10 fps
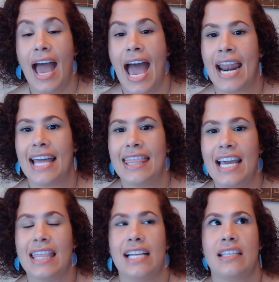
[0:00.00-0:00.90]
And I
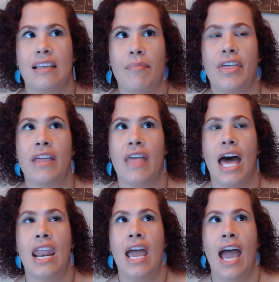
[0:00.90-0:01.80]
think that's something
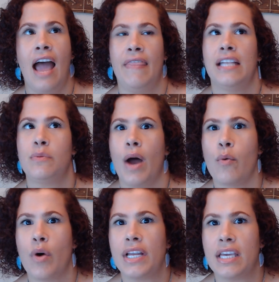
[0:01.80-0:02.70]
that, and that's why I
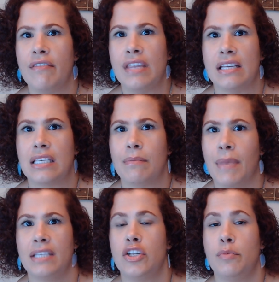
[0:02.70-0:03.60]
want to give this
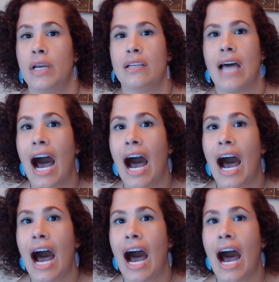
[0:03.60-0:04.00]
message because